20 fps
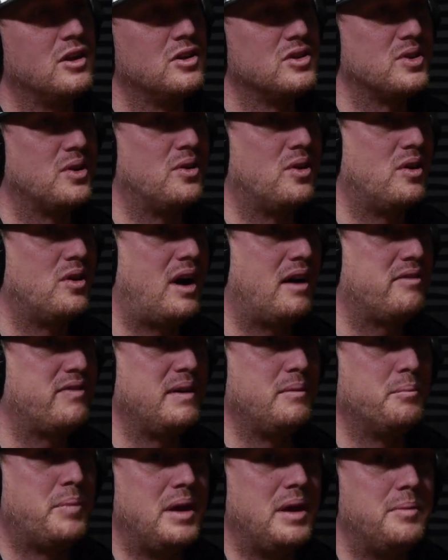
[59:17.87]
So I
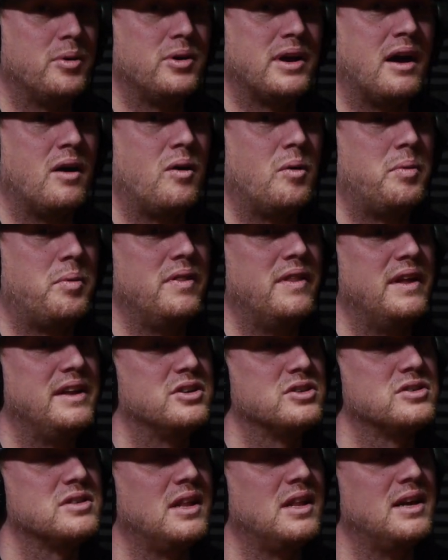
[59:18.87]
think people get up and they
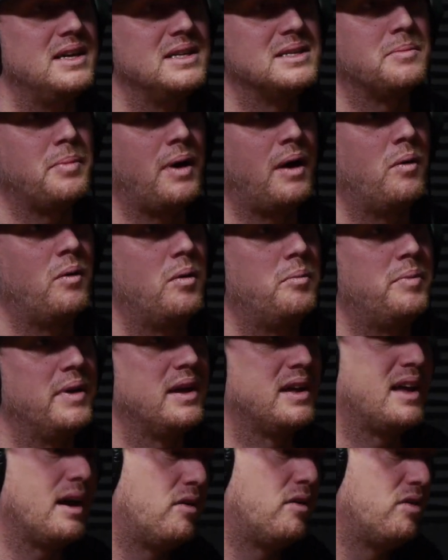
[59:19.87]
just laze about a
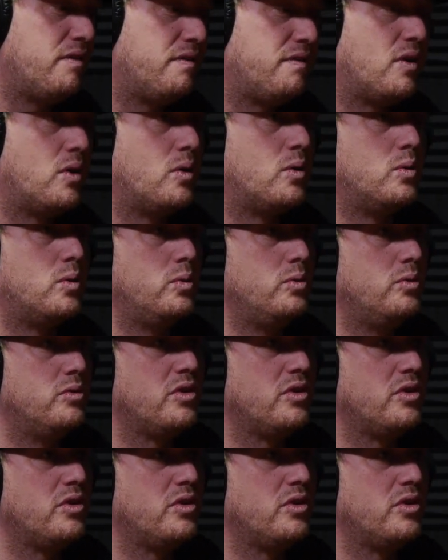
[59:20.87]
bit, get on the phones.